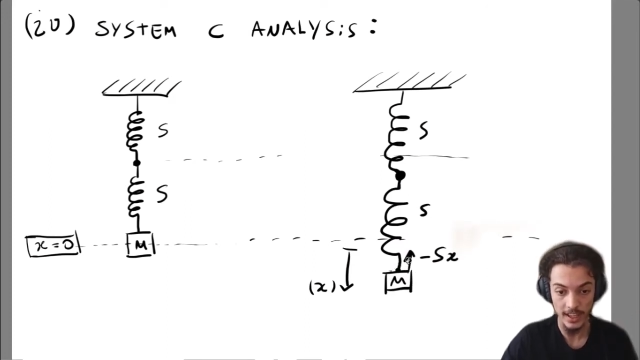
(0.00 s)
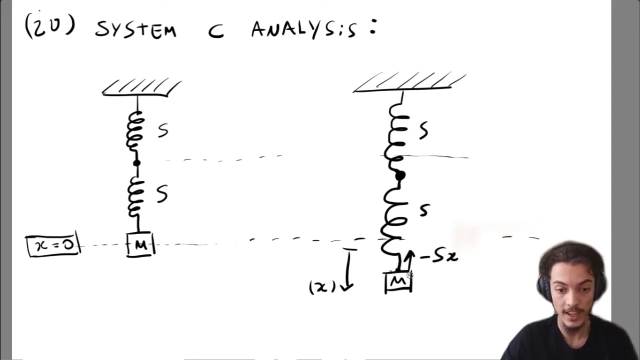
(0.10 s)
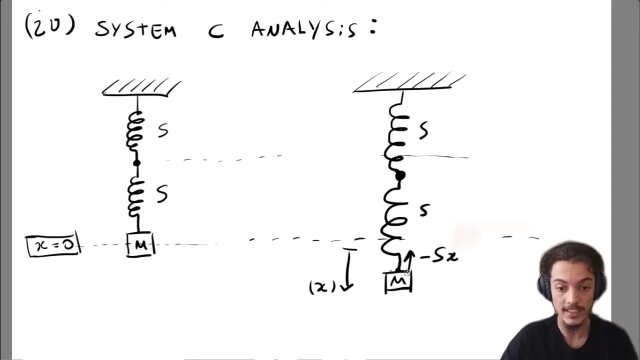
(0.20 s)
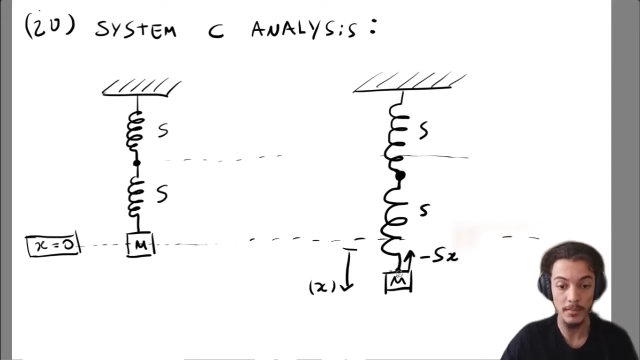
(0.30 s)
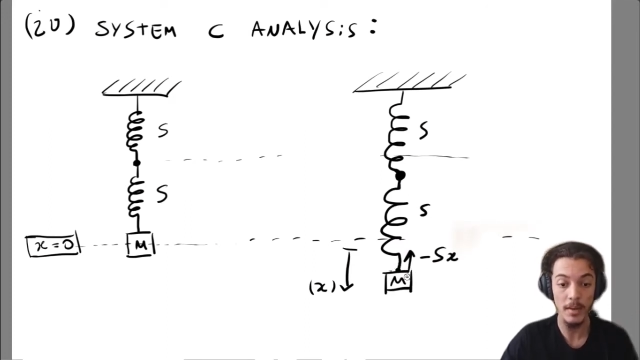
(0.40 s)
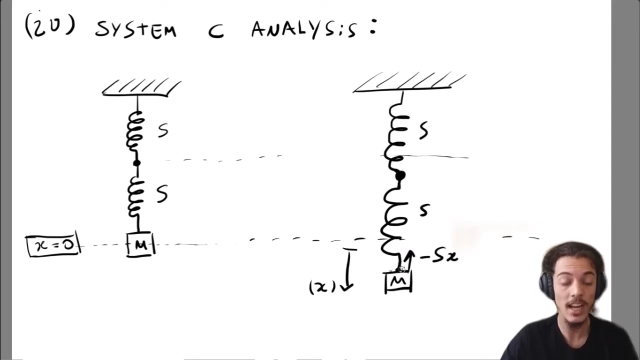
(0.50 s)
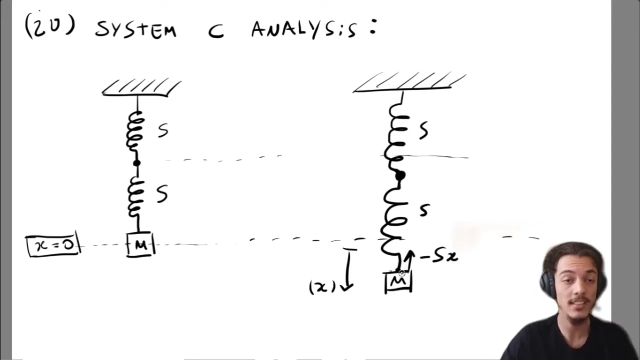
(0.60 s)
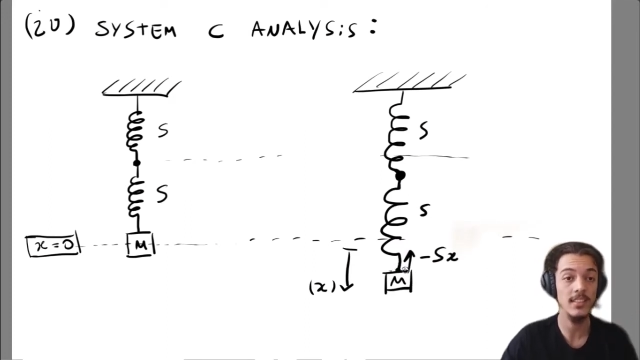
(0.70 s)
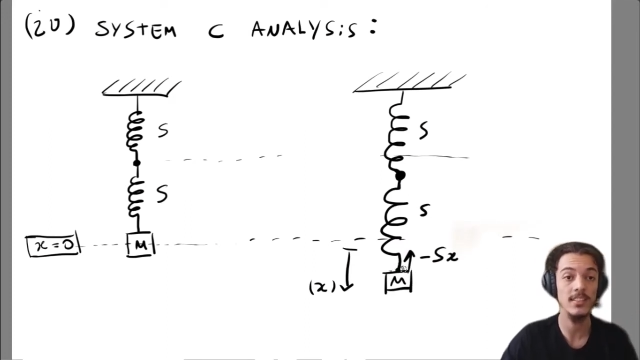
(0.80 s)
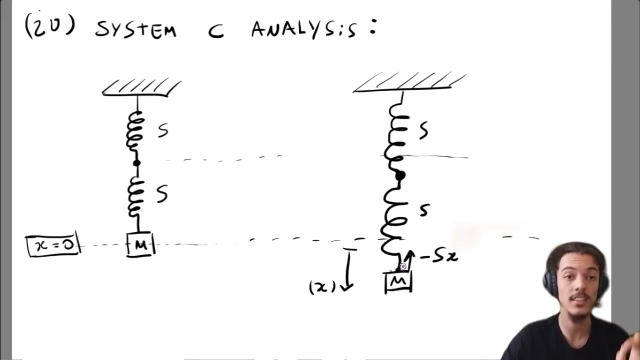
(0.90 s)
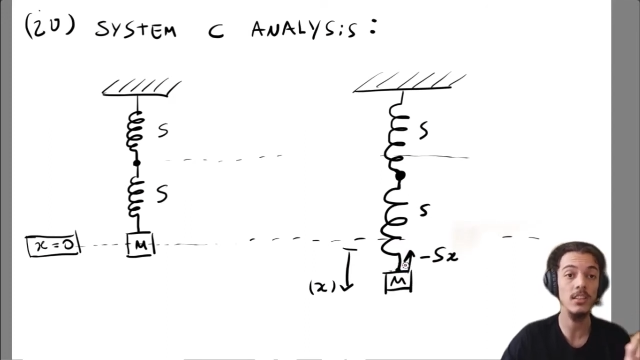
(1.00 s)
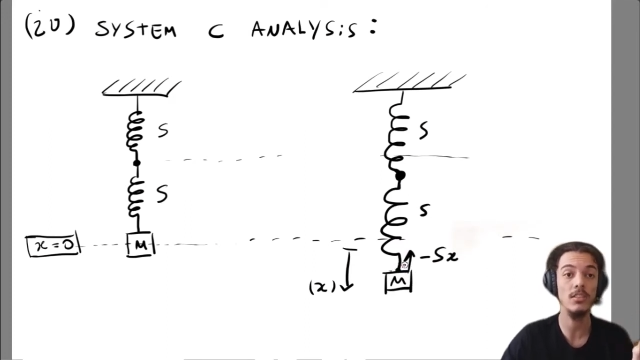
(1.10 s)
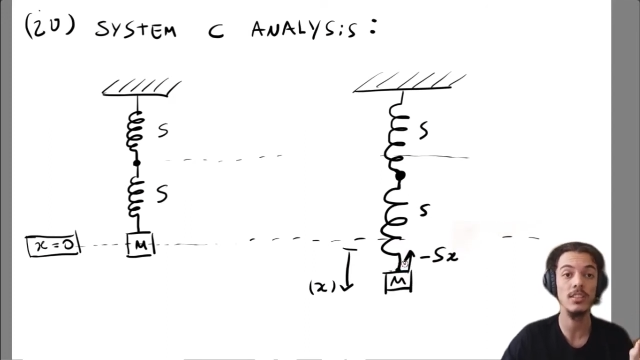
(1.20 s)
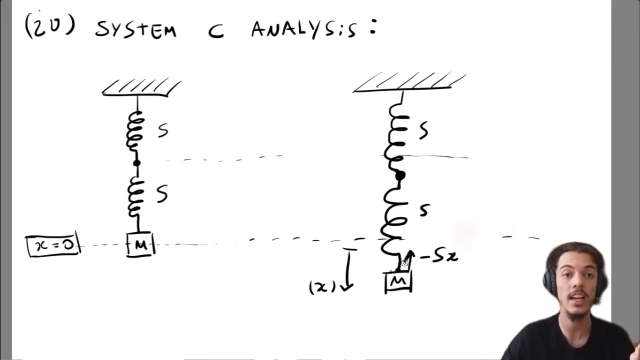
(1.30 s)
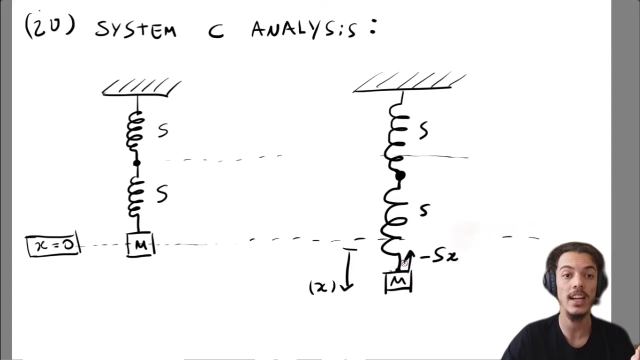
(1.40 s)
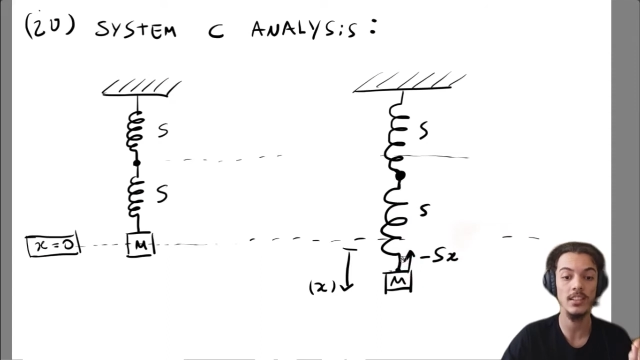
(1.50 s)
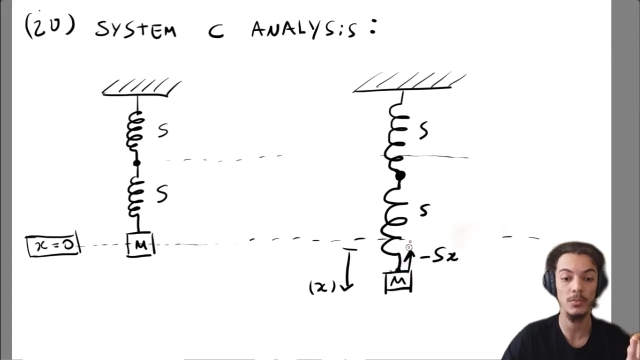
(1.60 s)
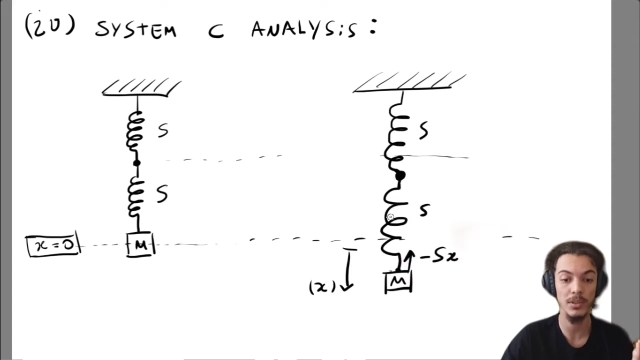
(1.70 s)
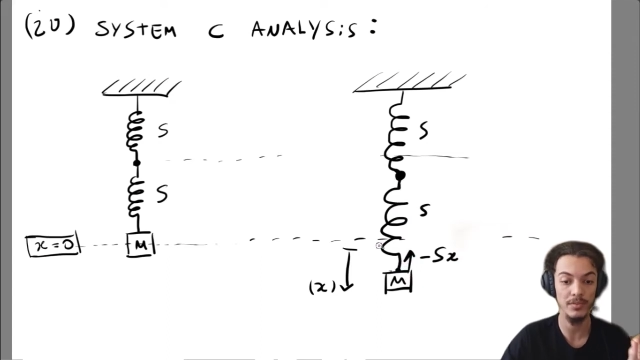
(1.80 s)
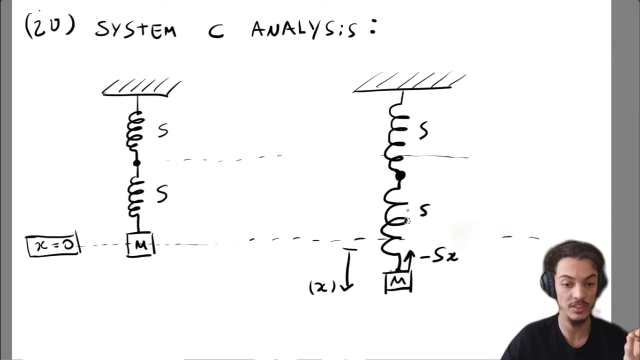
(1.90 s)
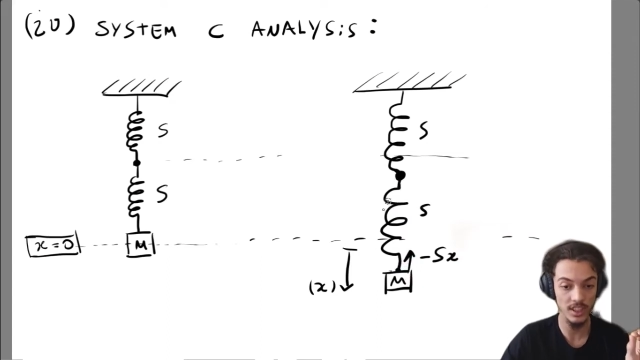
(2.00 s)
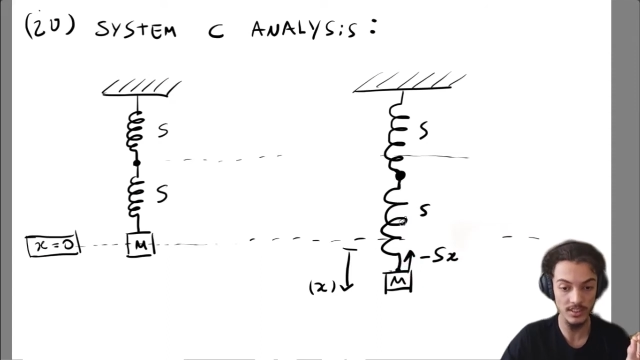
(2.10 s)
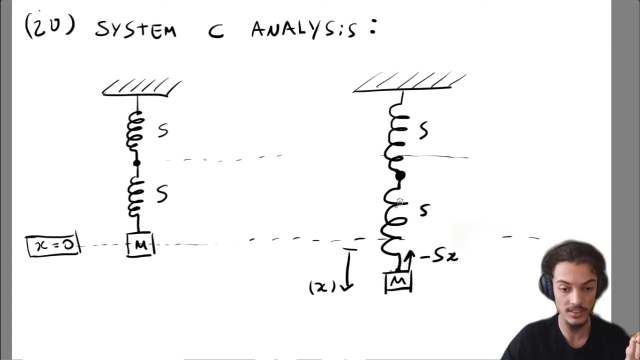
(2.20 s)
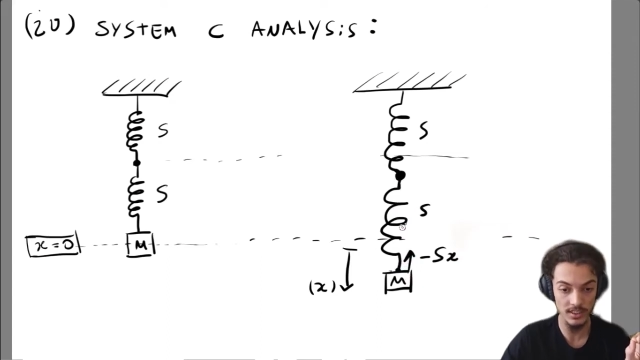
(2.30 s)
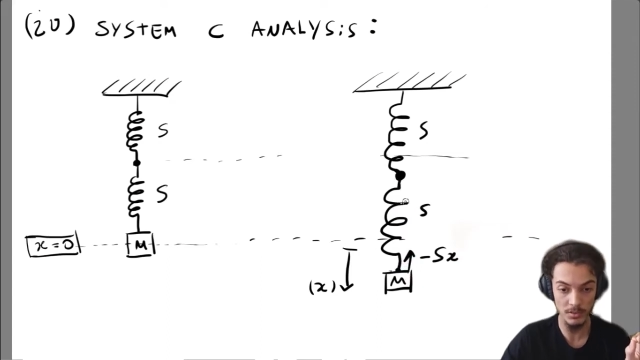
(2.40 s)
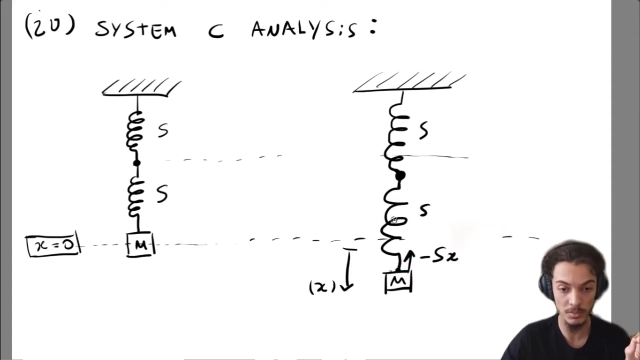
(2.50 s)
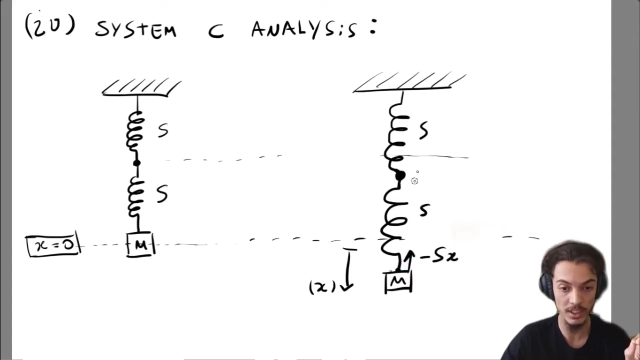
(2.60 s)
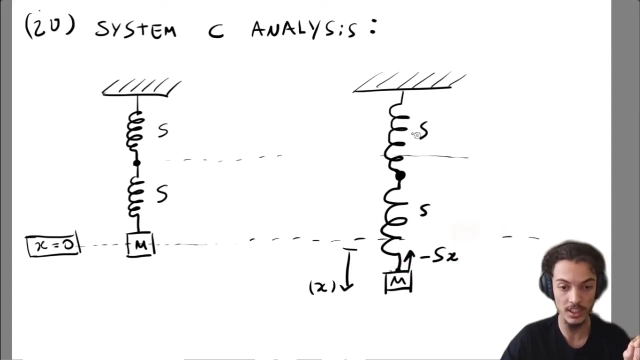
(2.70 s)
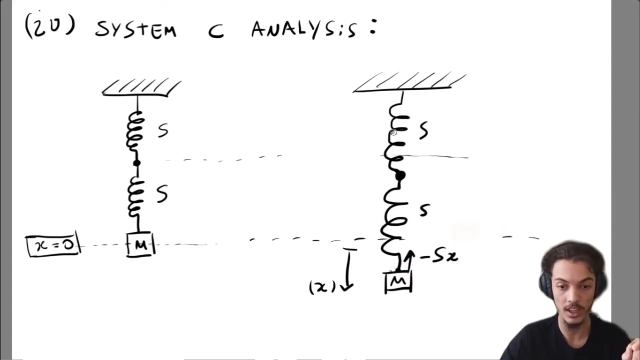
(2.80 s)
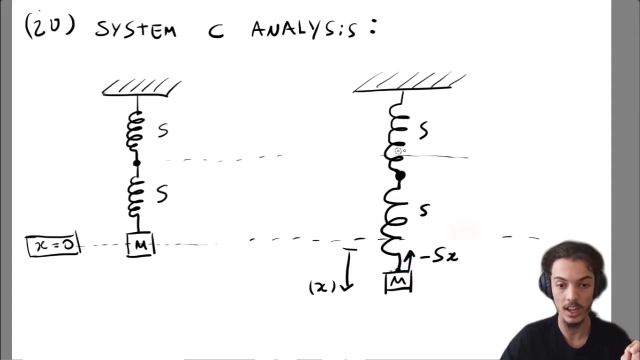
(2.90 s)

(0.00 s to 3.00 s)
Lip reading: The mass is in contact with just this spring.